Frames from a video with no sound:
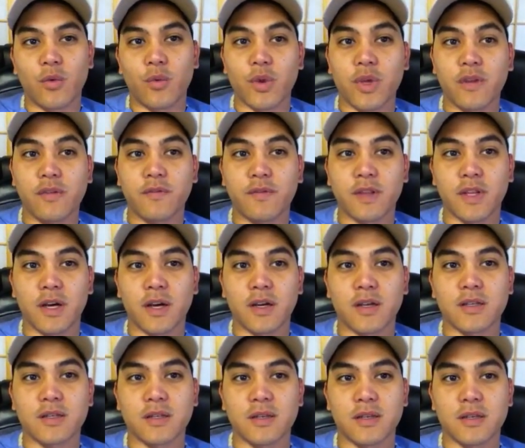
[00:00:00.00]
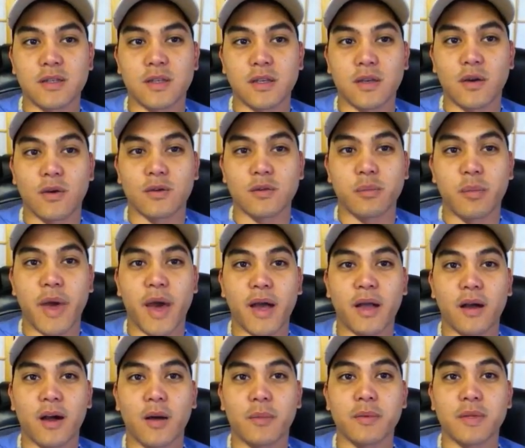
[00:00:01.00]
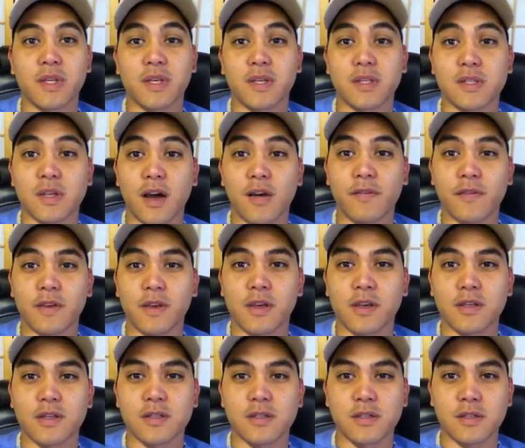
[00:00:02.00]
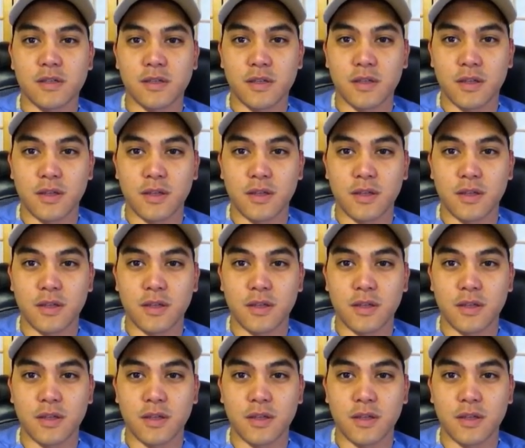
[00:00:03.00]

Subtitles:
refluxes and goes back up the esophagus.